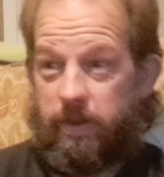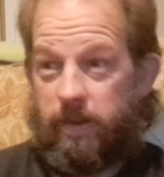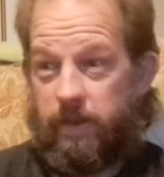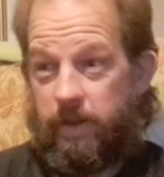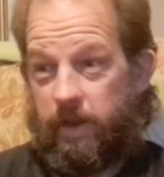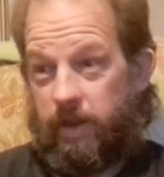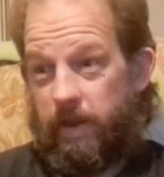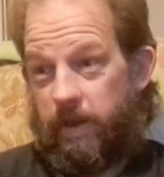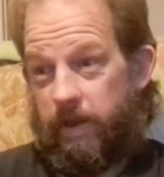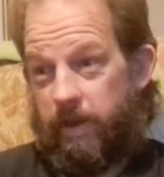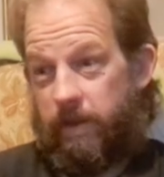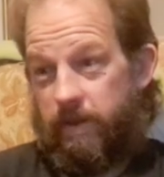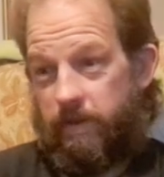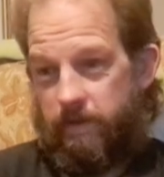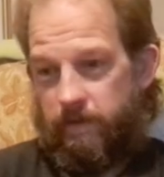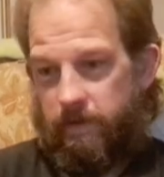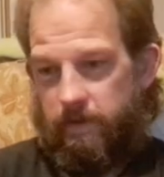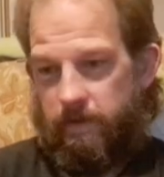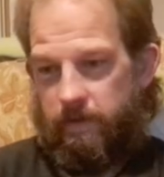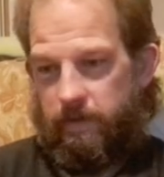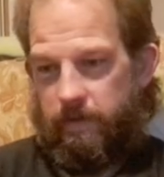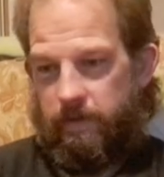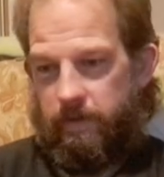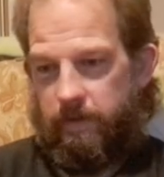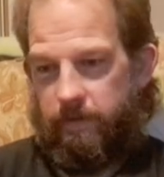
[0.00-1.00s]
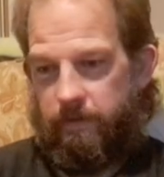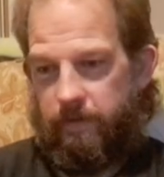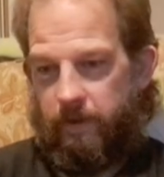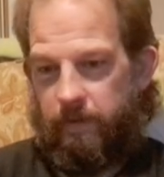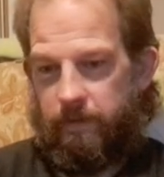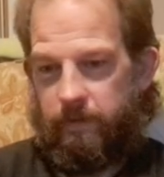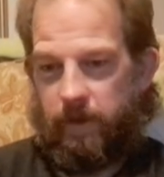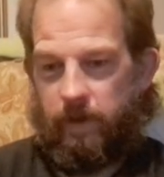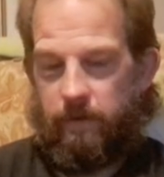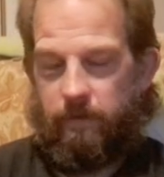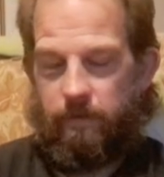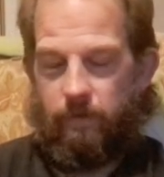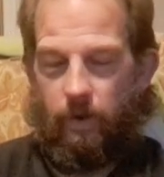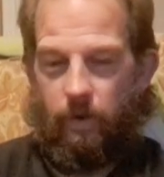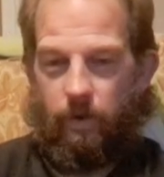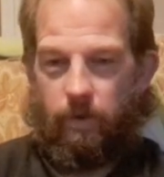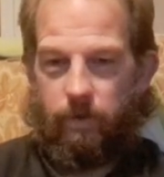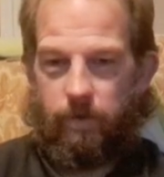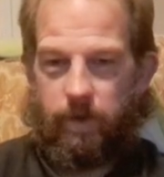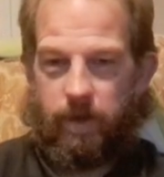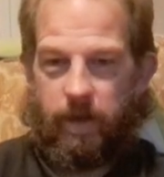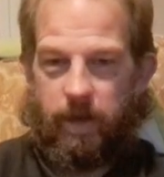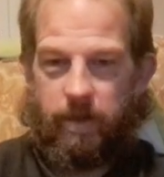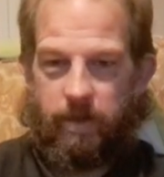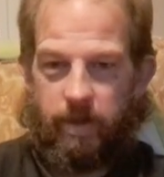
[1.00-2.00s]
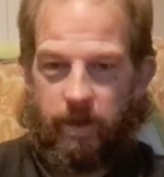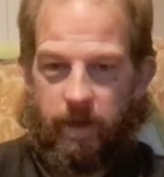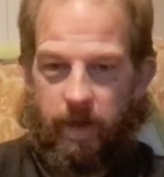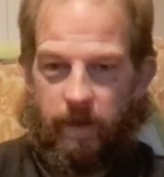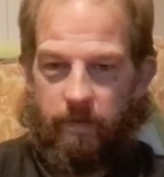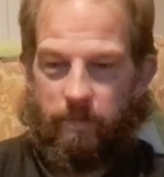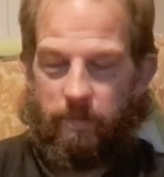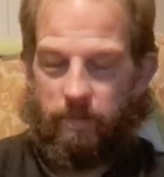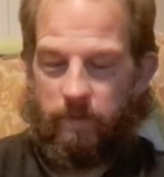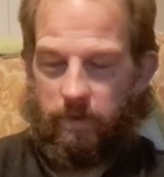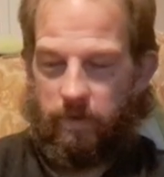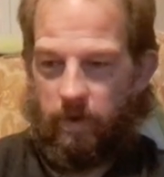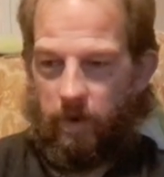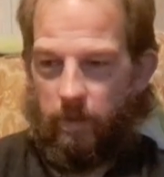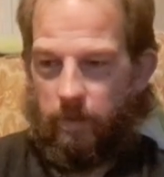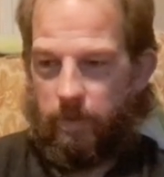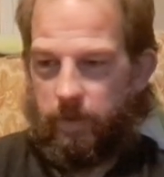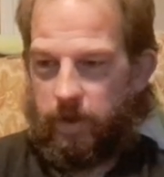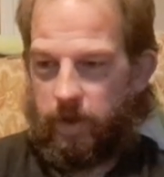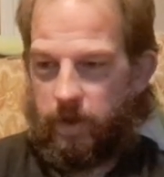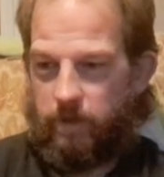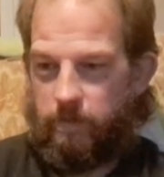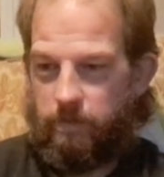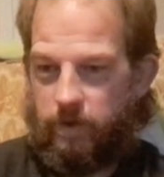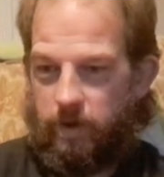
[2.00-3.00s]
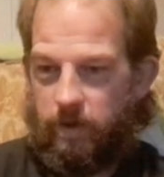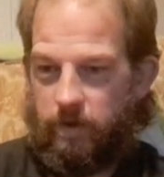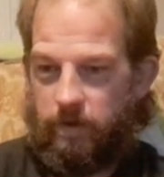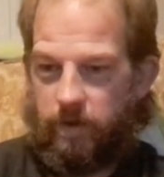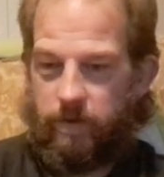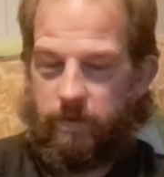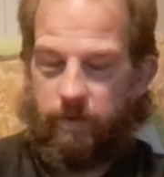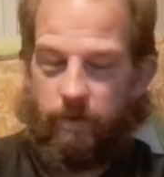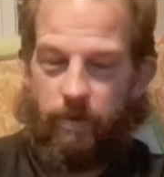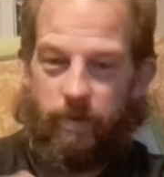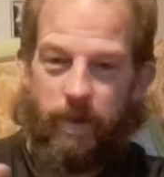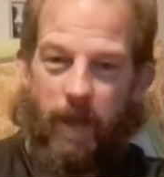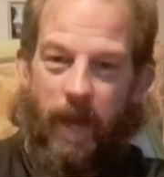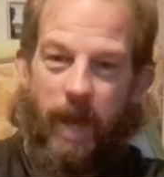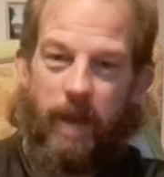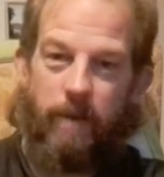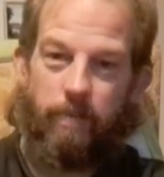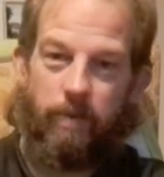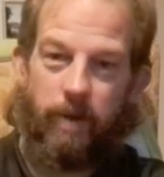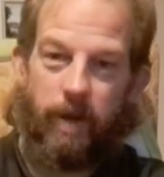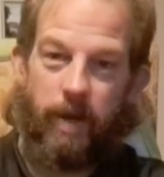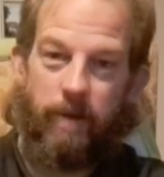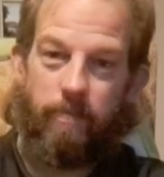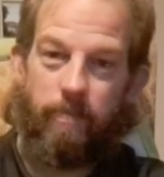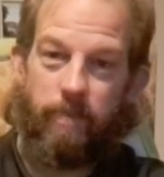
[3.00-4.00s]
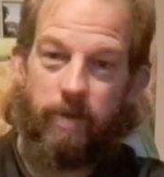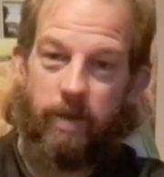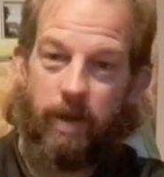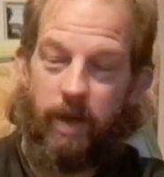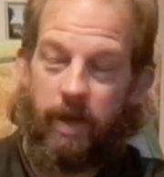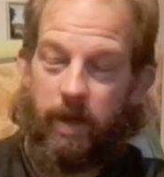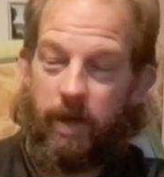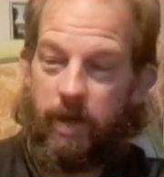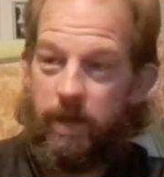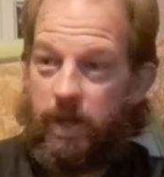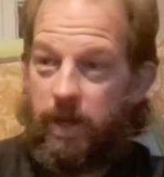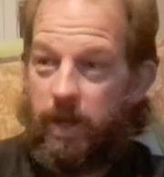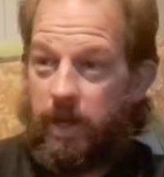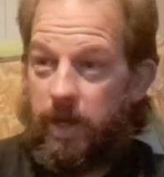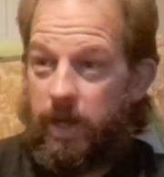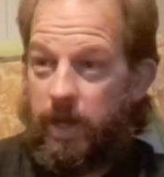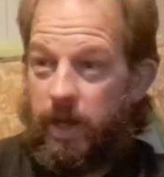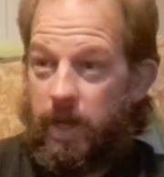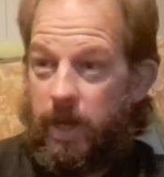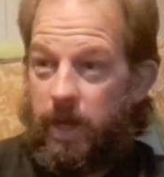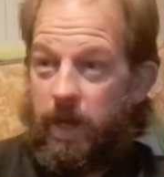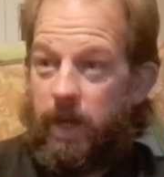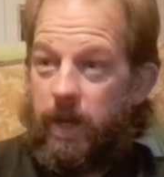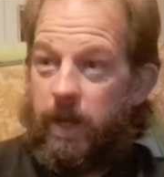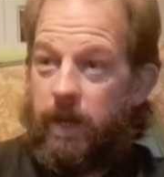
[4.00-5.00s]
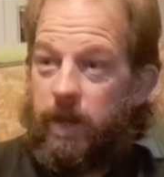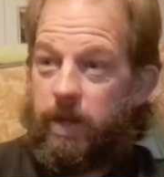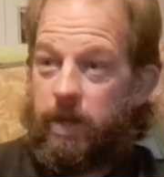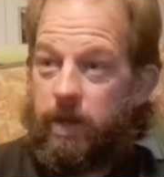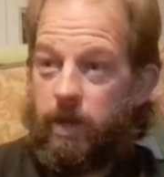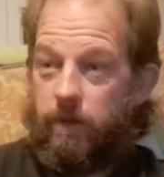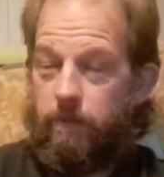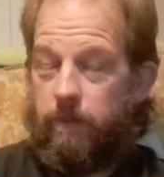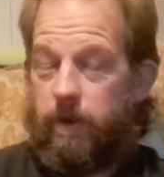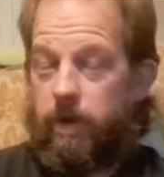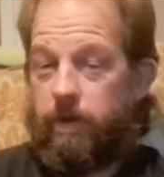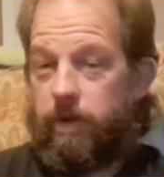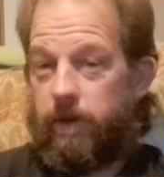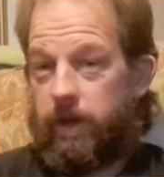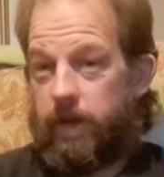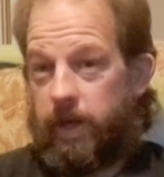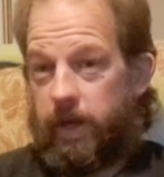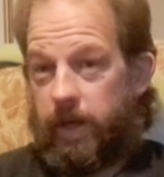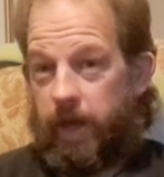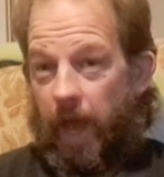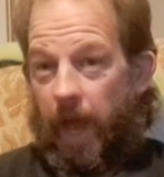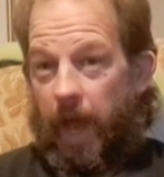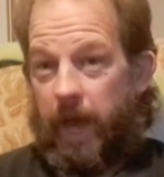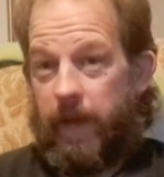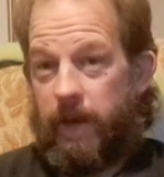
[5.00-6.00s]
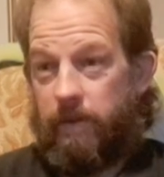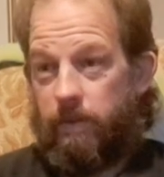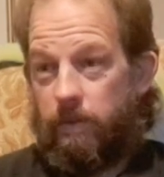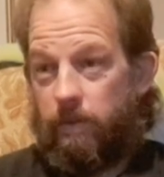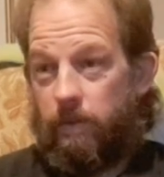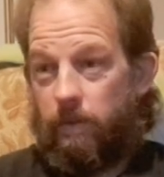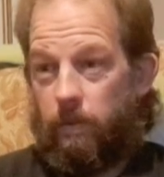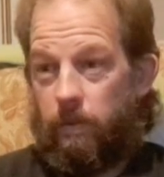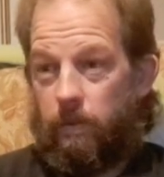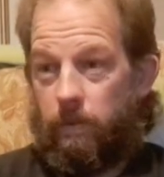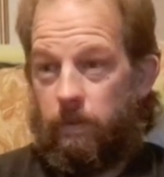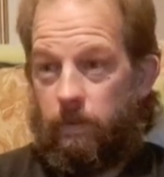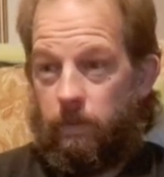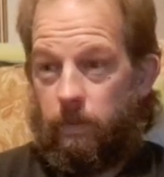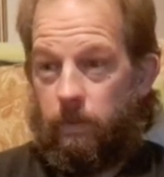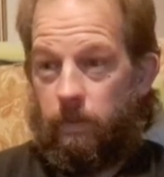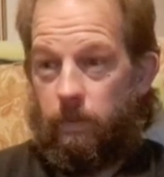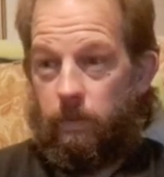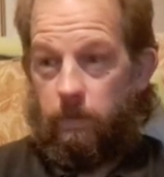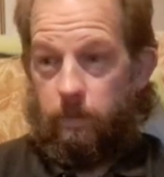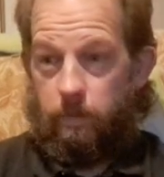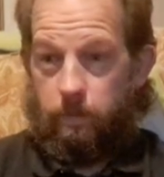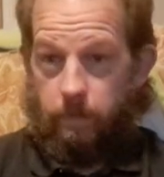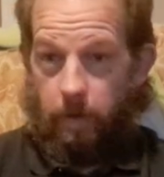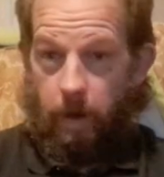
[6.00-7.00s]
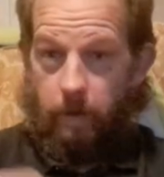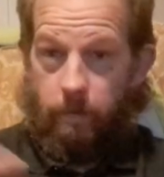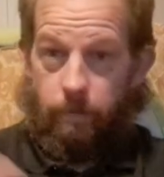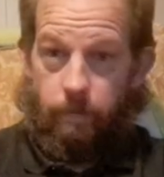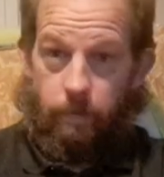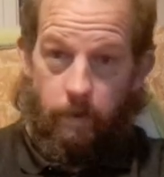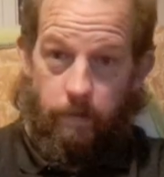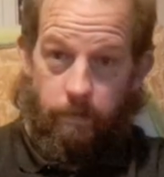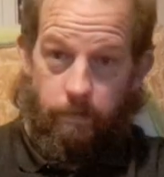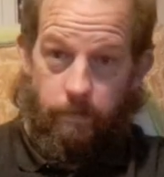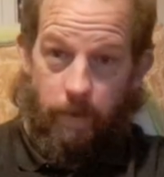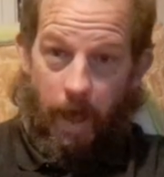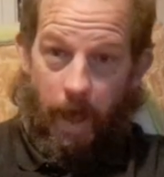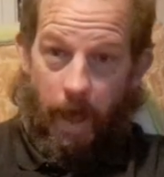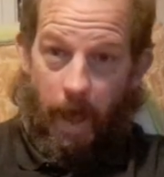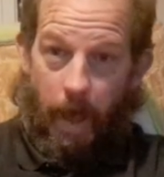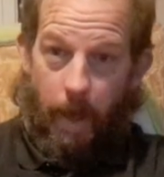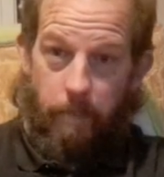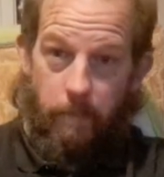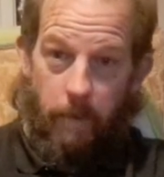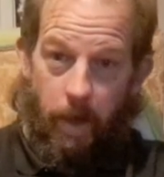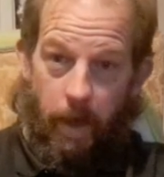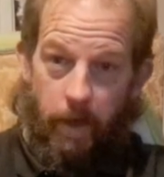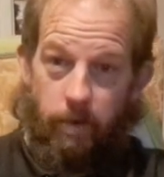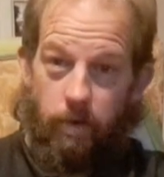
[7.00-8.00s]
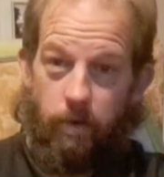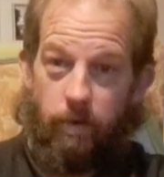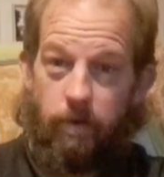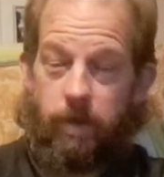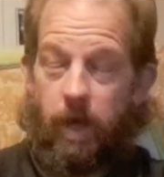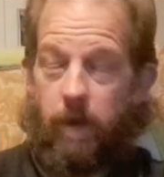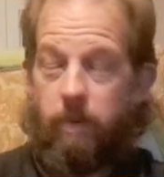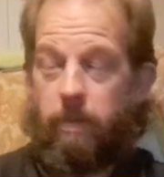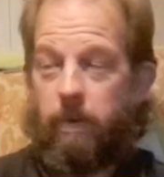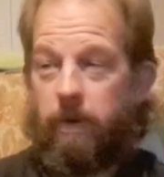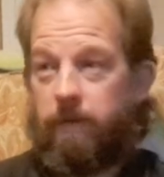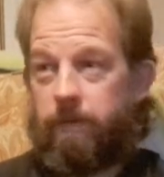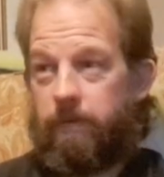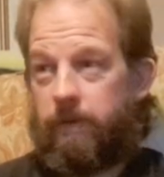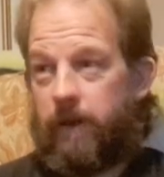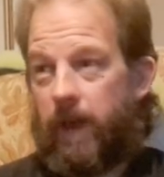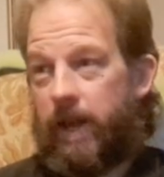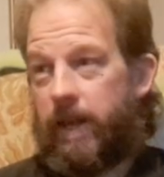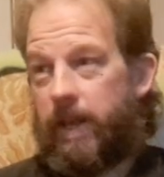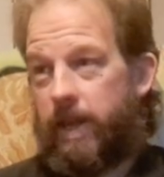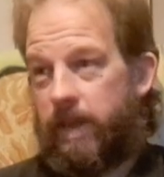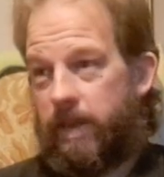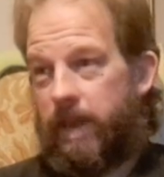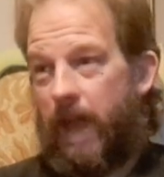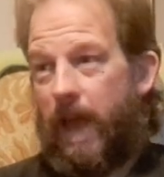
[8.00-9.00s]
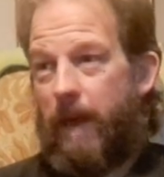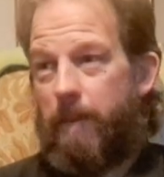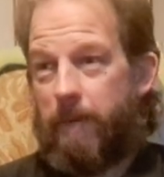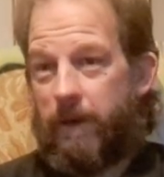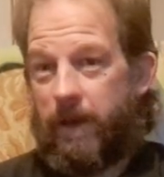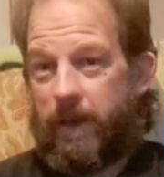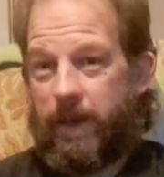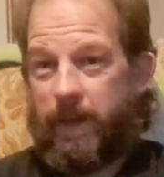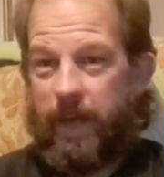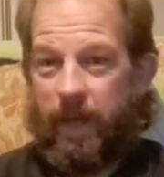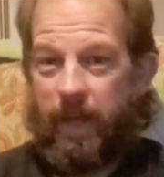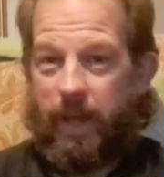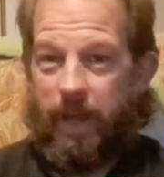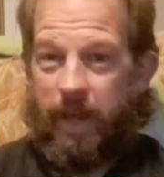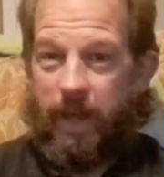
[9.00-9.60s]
to the 1540s to give Thomas a computer to enable him to communicate both with them and also with Ken and Debbie.